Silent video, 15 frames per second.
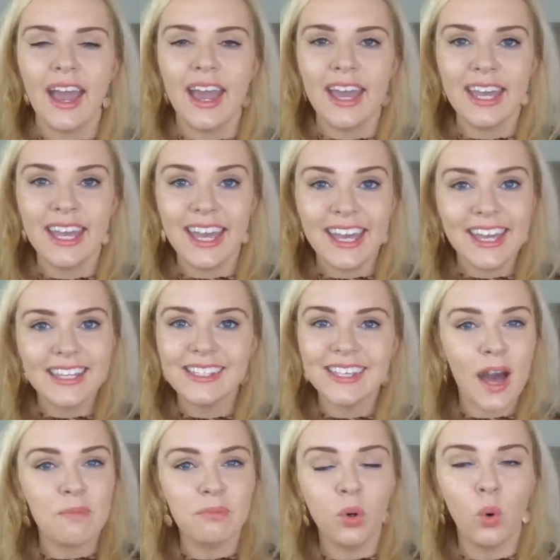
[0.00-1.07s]
It is
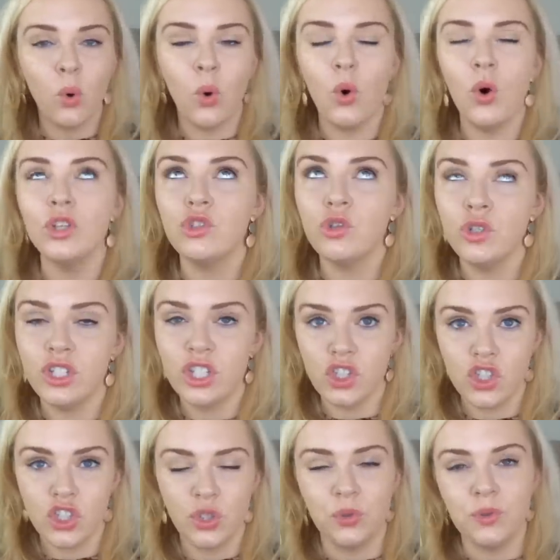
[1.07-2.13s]
a more
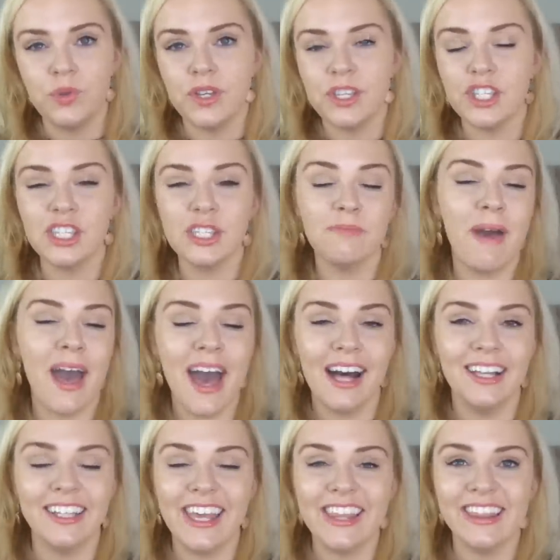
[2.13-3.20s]
traditional
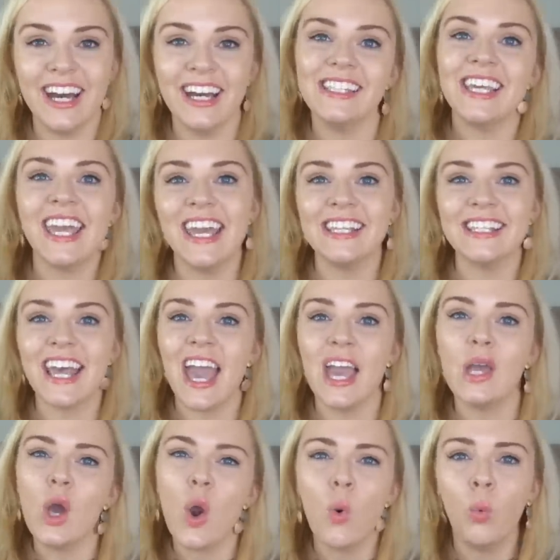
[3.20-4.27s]
smell in that it's
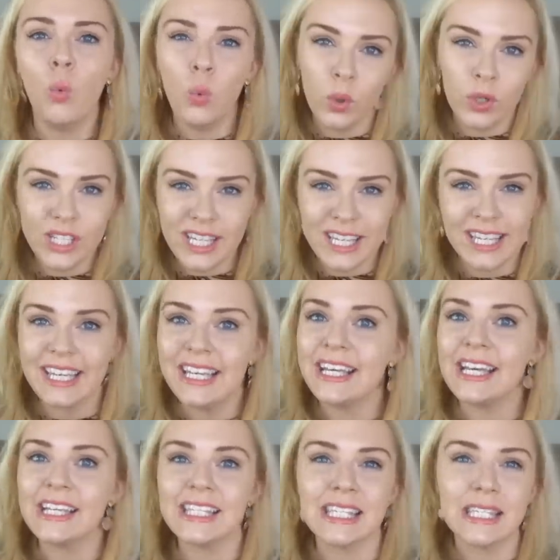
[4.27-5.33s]
a
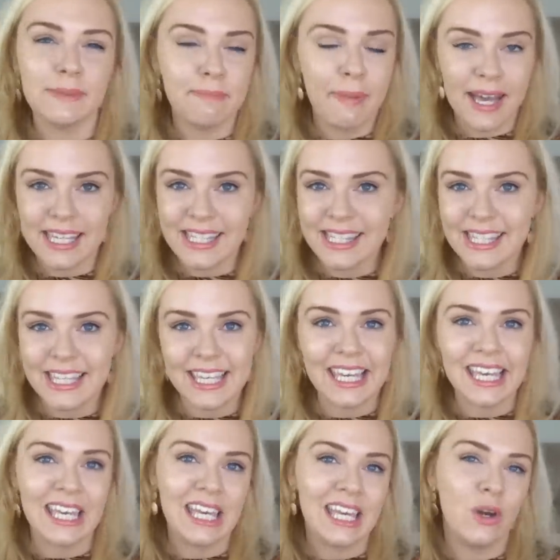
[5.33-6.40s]
woody,
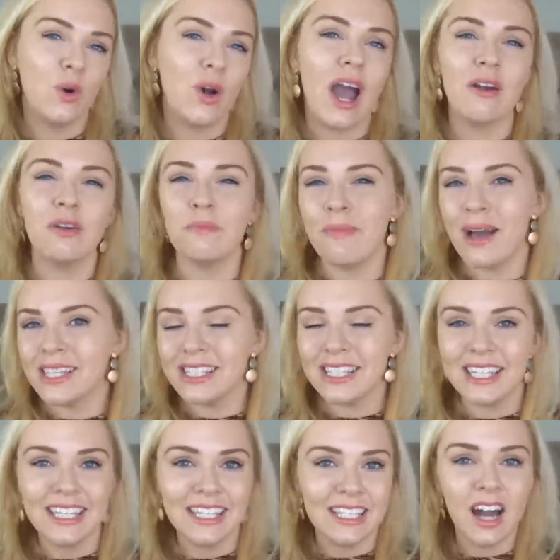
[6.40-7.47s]
spicy,
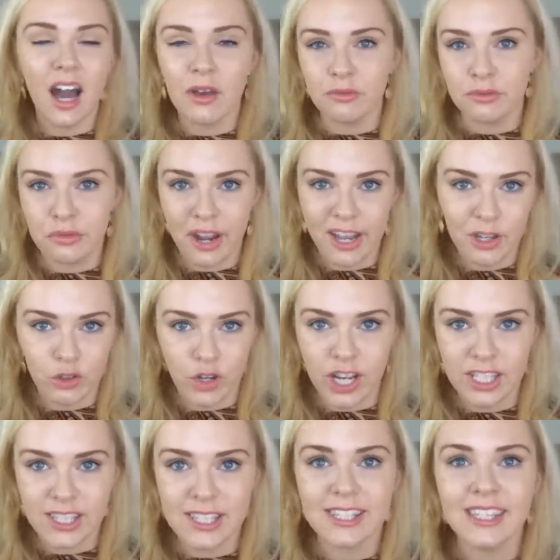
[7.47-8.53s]
aromatic-y type
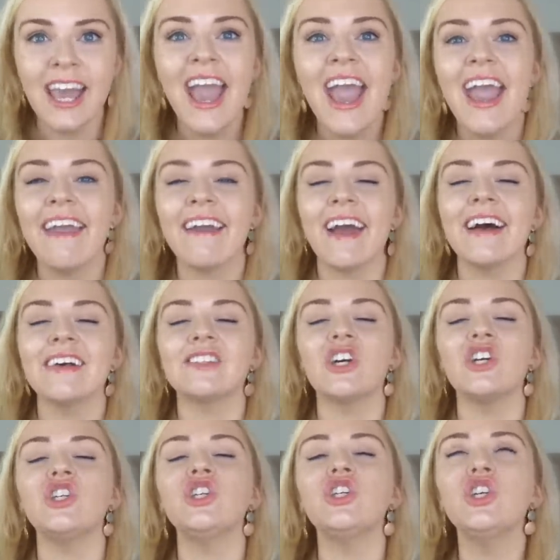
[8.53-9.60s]
fragrance. It has a
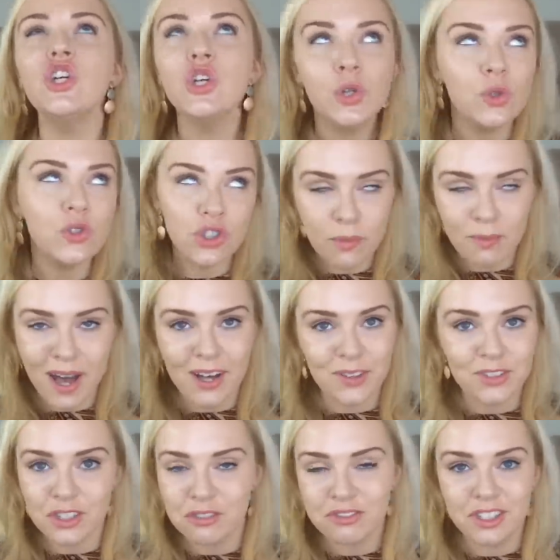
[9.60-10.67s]
huge
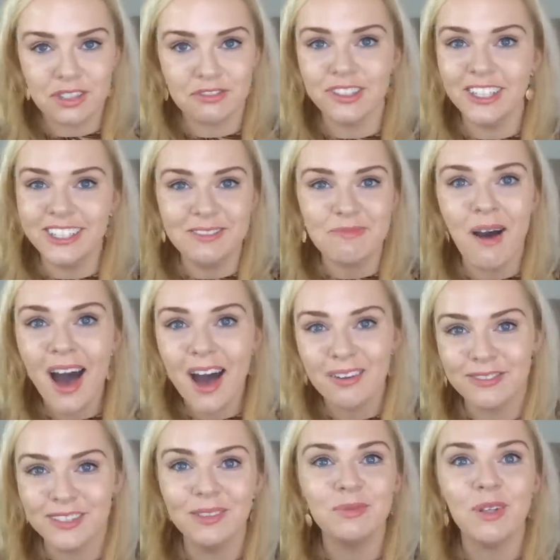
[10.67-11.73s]
amount of different
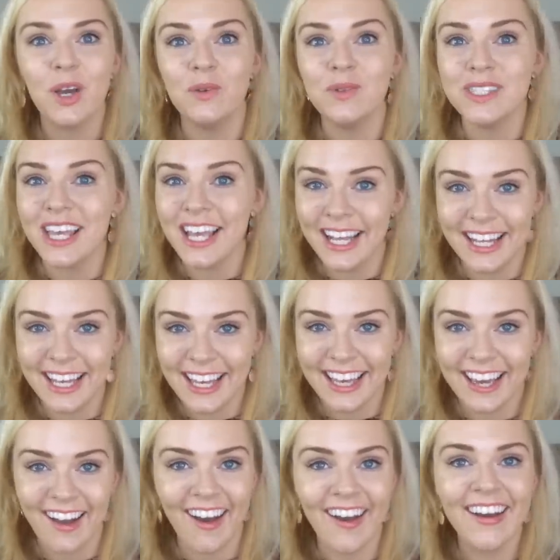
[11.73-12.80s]
perfume notes in
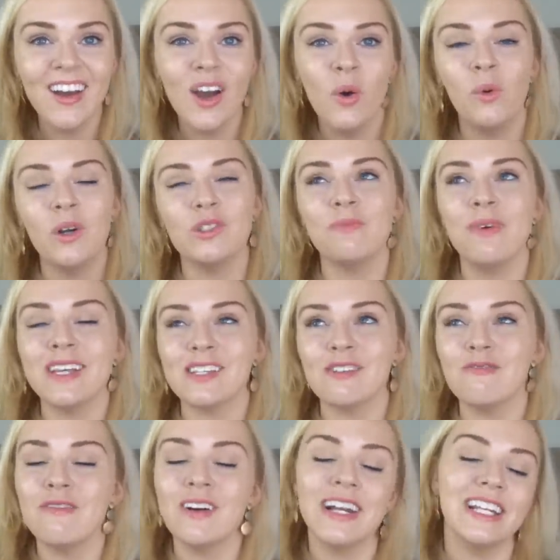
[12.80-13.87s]
here, which makes a
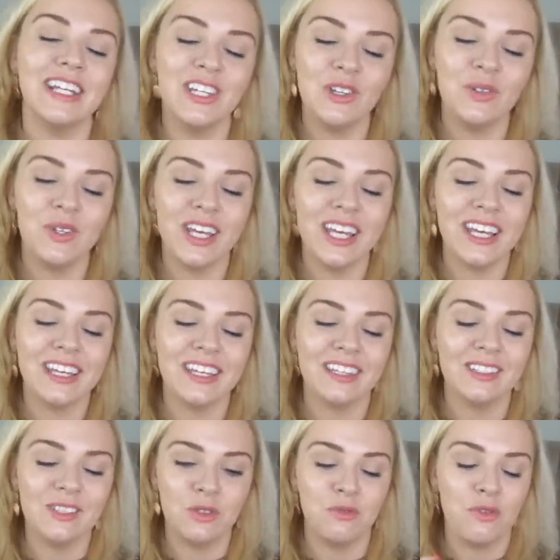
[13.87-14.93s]
really unique
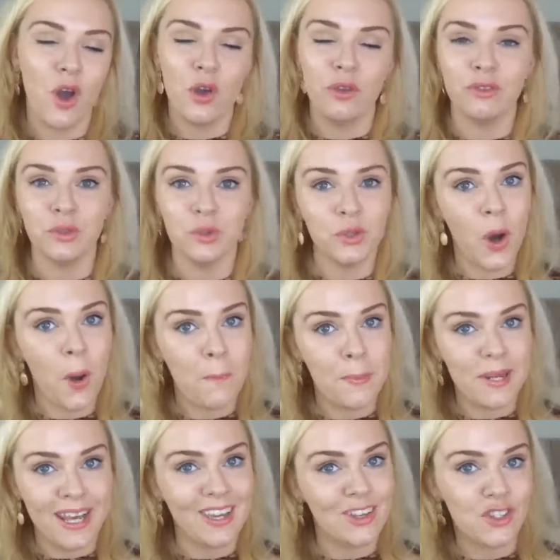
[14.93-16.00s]
sort of overall
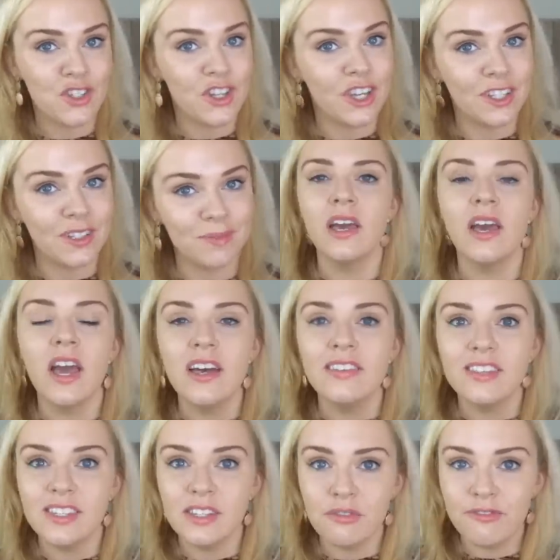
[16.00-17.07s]
combination.
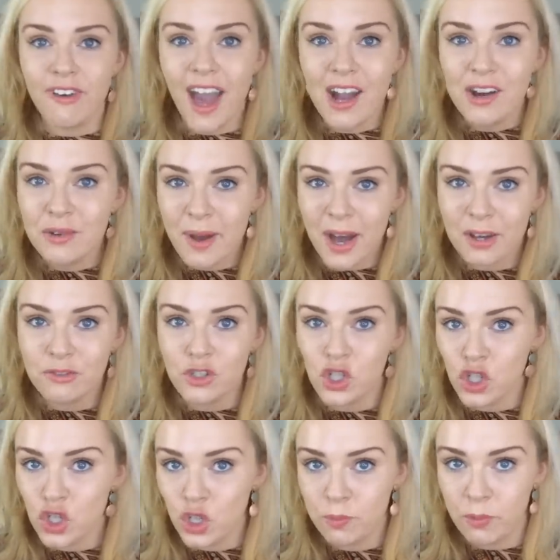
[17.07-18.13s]
There's a fair amount of
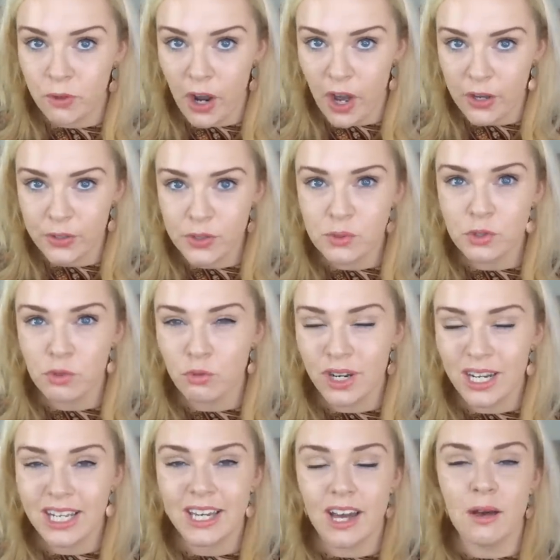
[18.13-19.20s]
tuberose, which
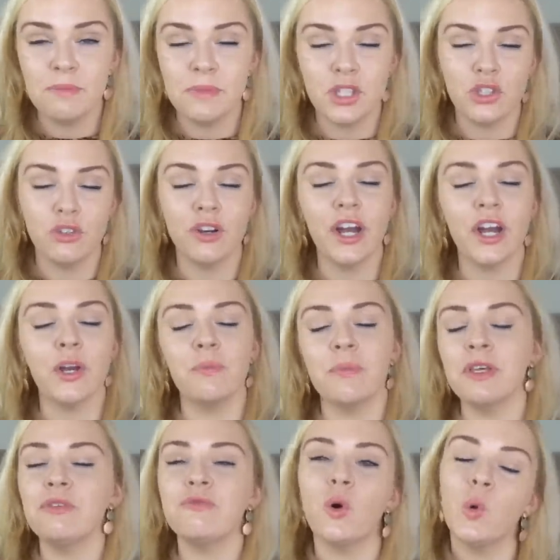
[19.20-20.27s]
really comes through,
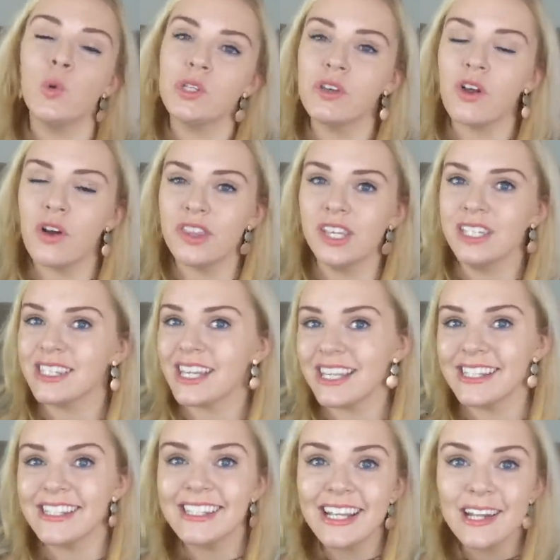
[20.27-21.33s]
but you've also got things
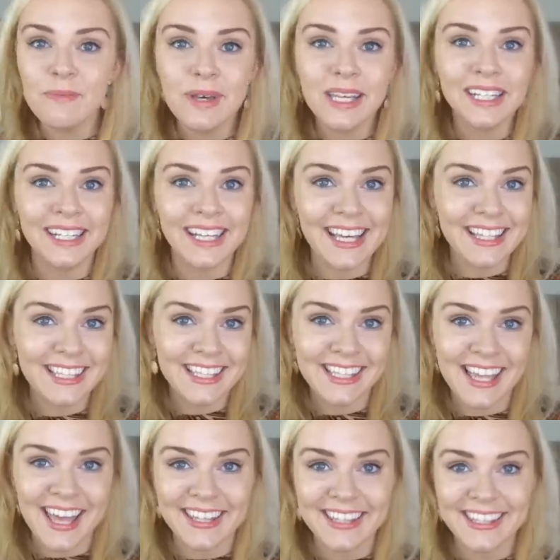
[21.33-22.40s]
like cinnamon and
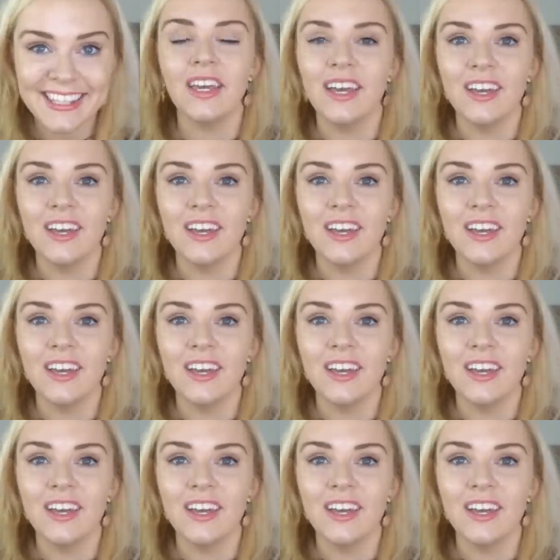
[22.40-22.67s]
incense,